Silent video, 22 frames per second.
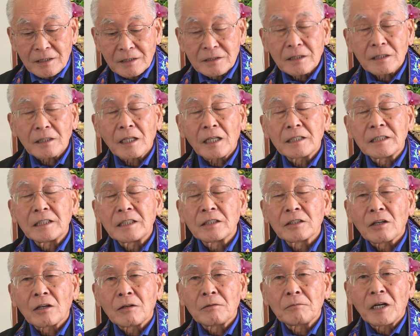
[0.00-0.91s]
It's
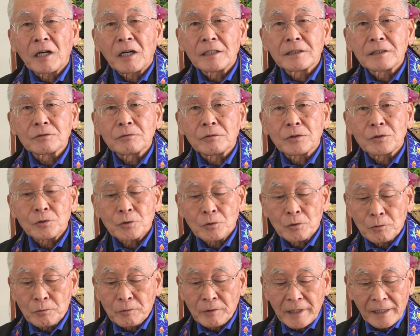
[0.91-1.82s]
aligning our minds with
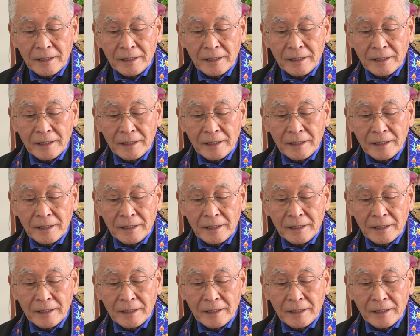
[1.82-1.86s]
true